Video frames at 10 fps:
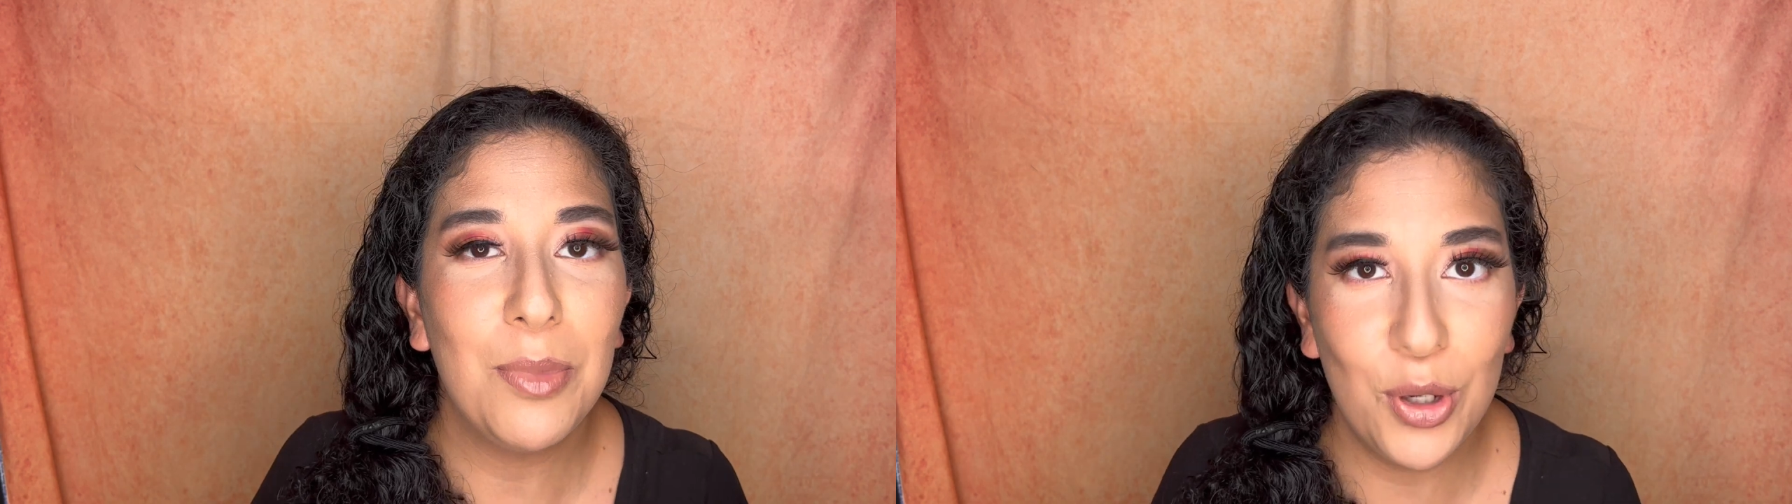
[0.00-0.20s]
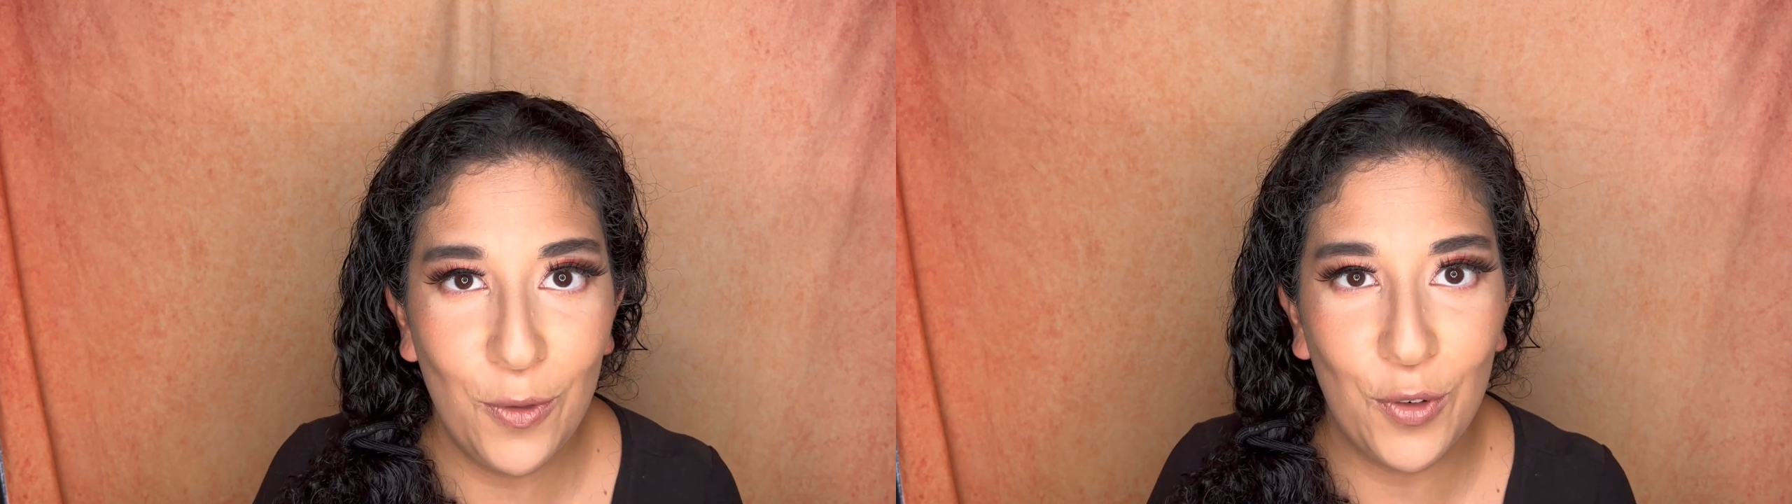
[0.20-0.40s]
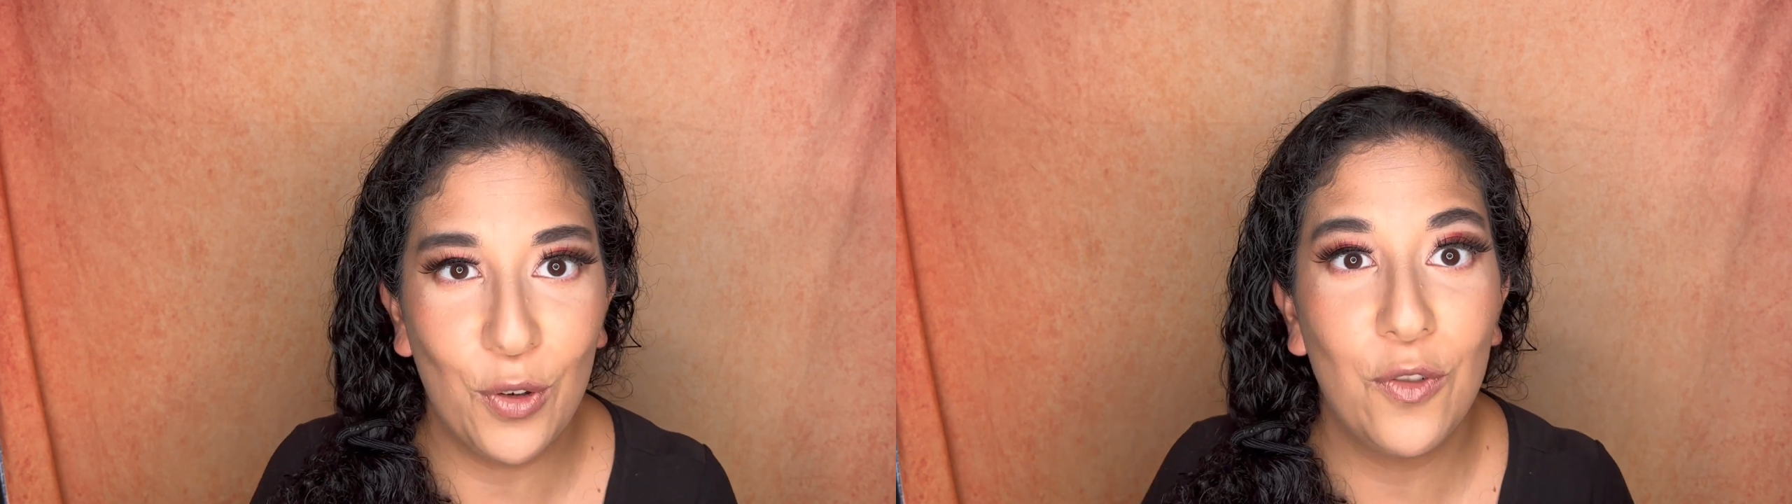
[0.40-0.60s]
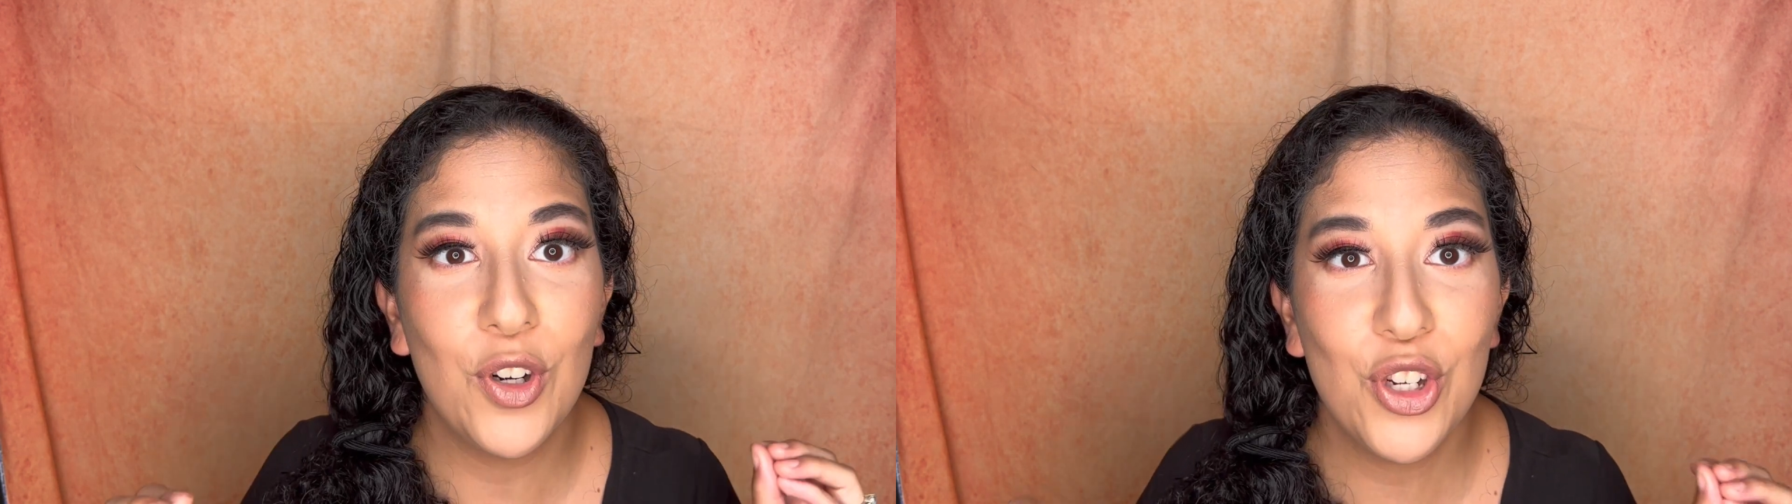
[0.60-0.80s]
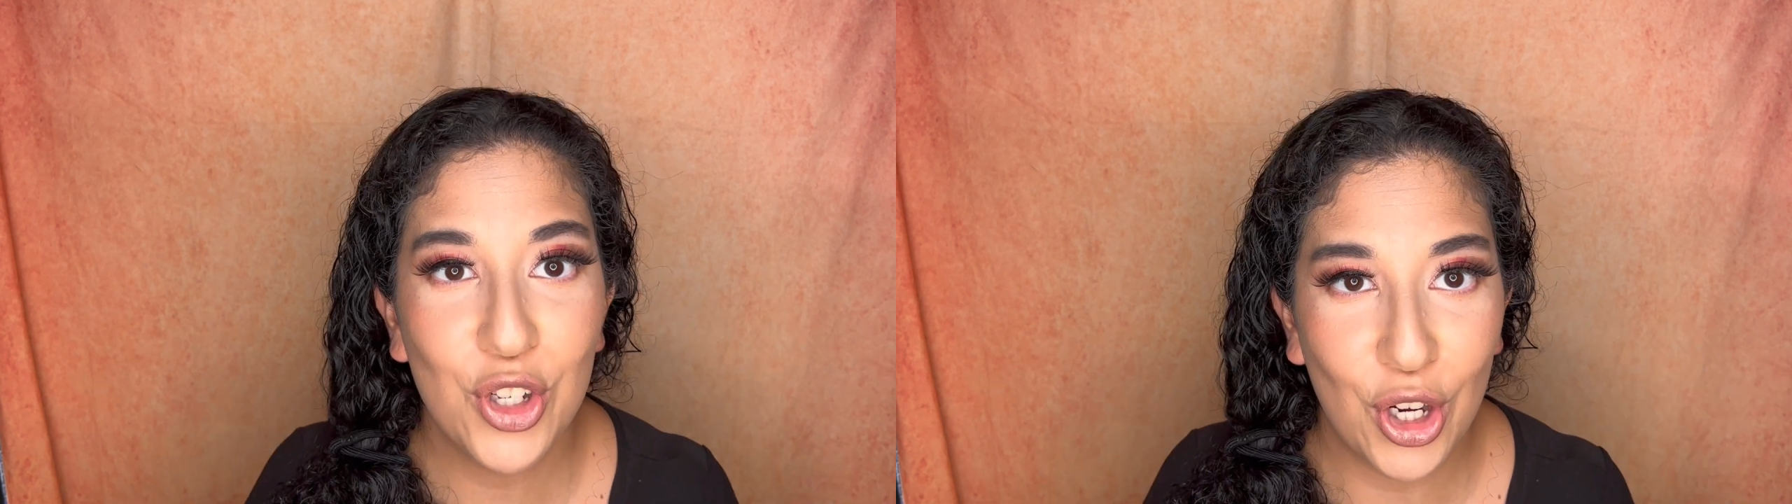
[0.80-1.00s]
beautiful for
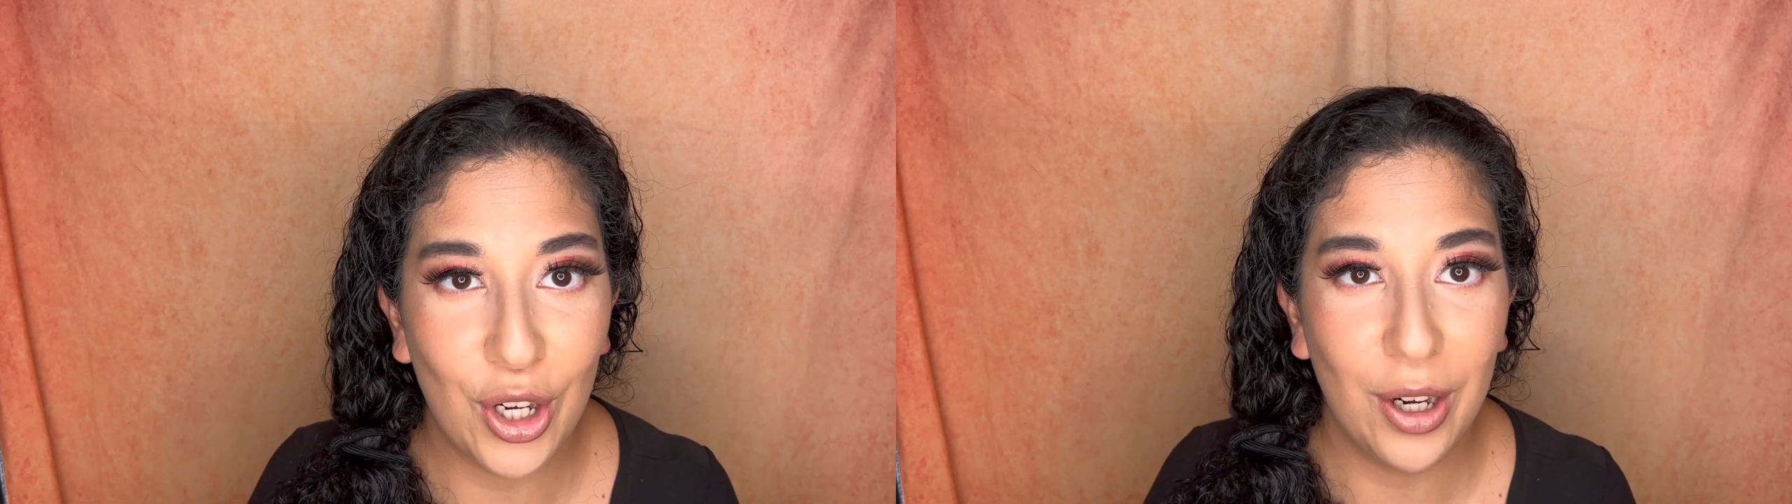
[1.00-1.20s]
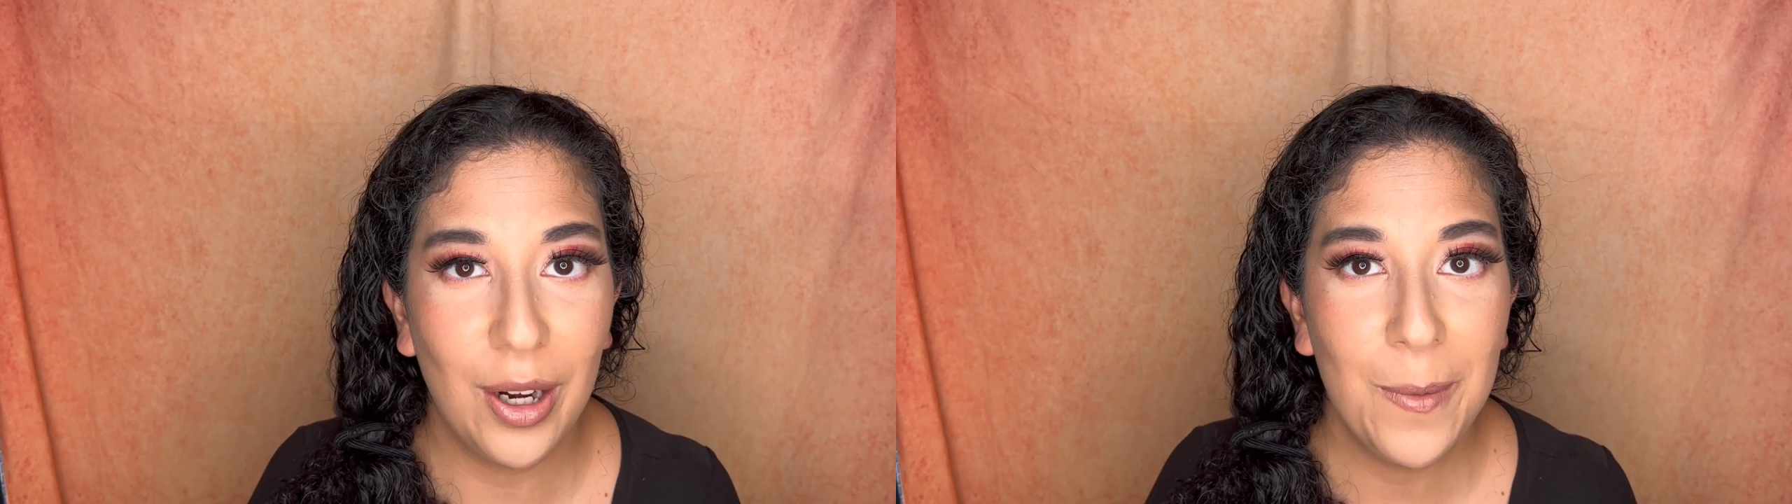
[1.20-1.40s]
sure.